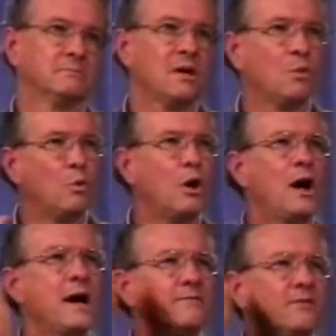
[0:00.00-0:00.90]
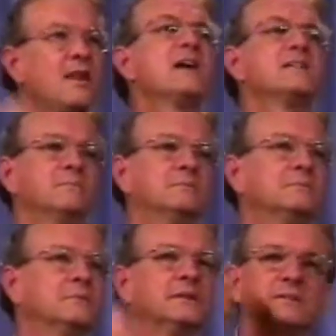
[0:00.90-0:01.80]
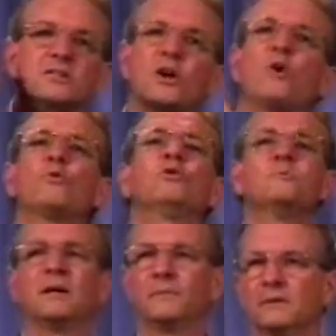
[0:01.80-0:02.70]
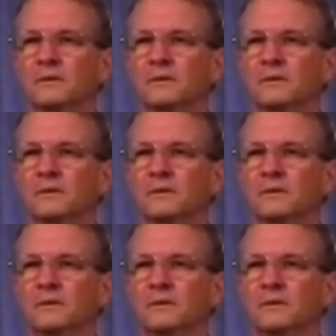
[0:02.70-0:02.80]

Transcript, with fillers: That one flame lit this whole room up.